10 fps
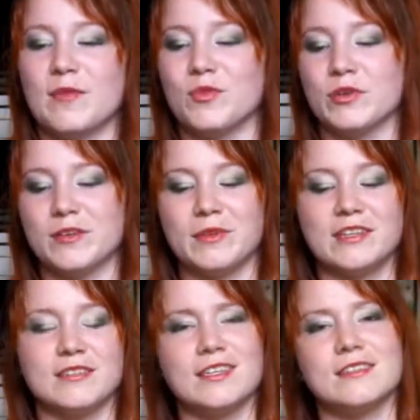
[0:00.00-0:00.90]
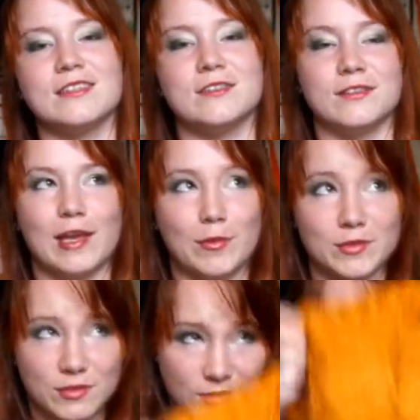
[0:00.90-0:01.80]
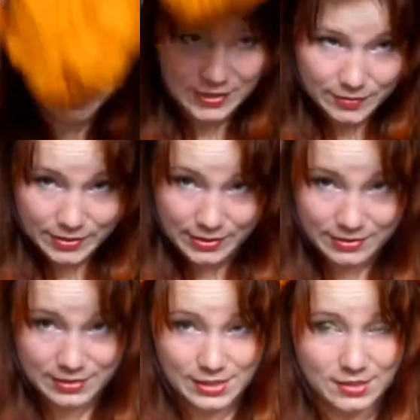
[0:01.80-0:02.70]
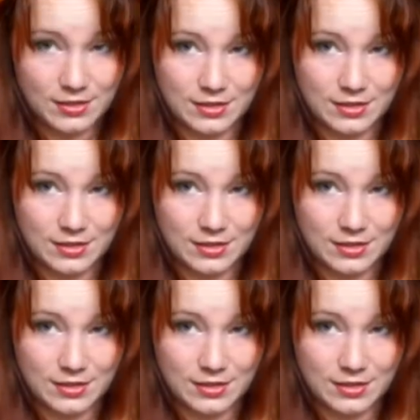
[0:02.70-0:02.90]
cable work, but it's like single cable, so they're really easy.